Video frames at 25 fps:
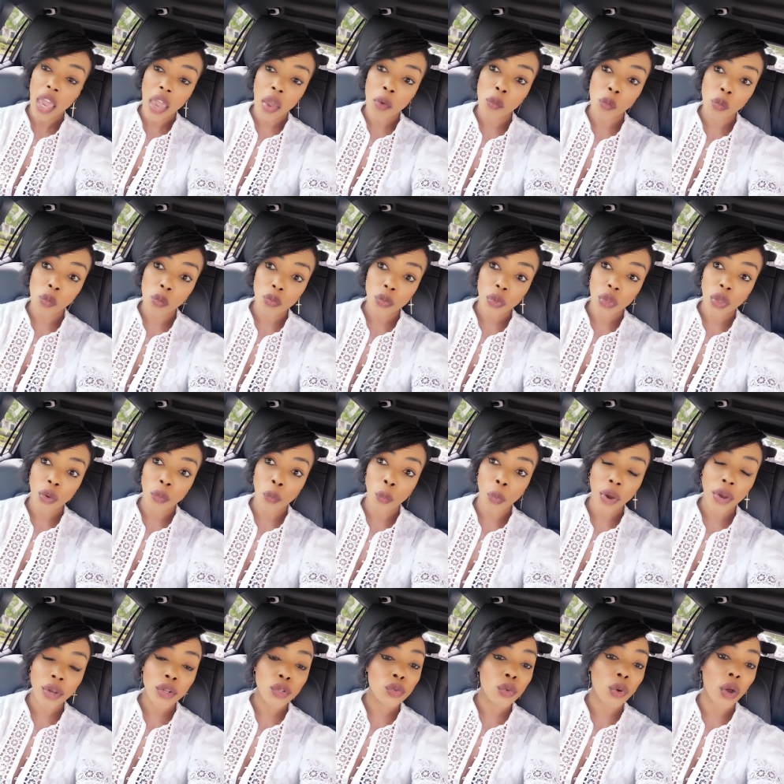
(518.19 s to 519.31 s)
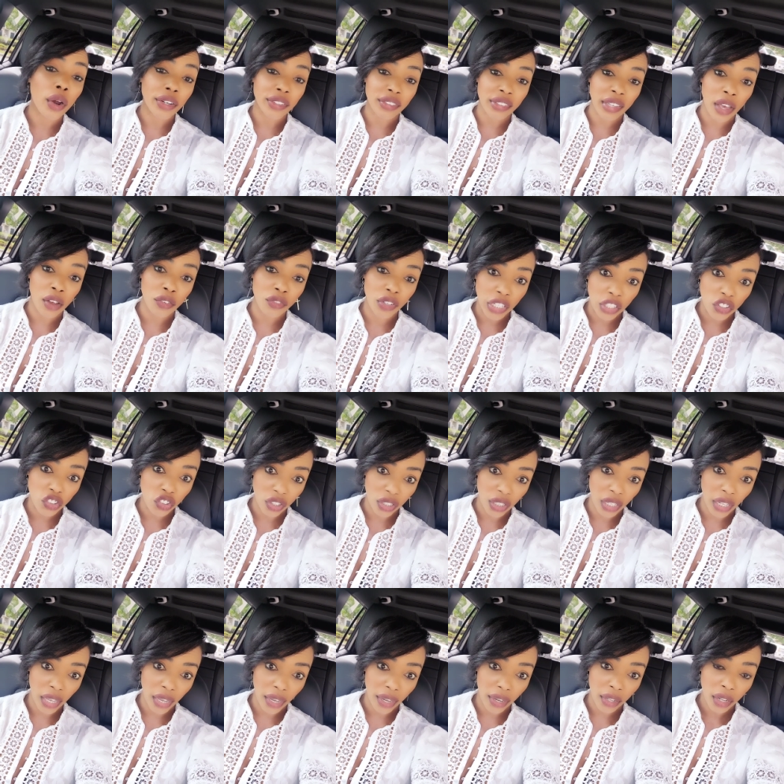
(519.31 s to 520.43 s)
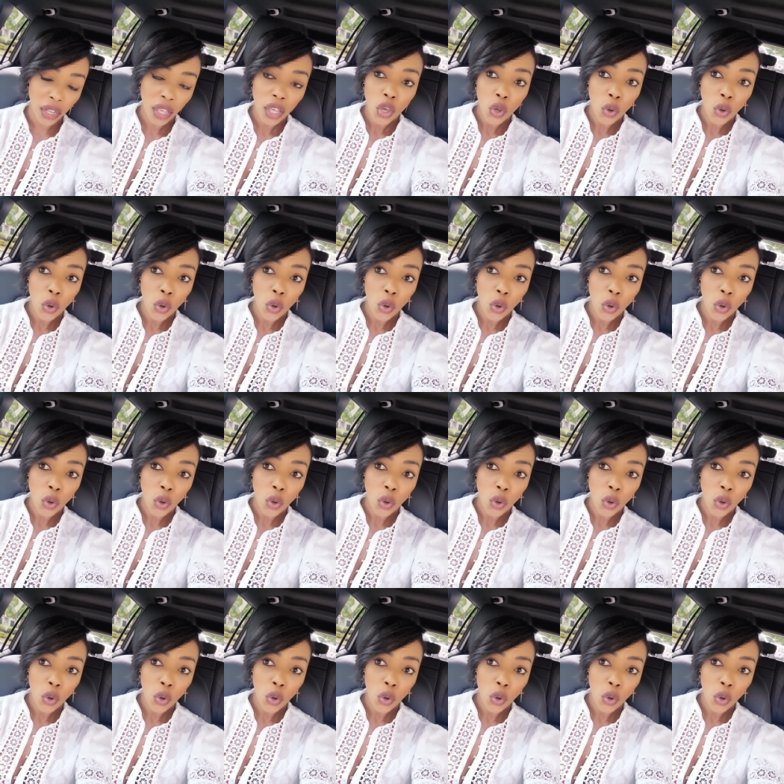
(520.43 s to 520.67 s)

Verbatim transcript: And where do our salvation lie?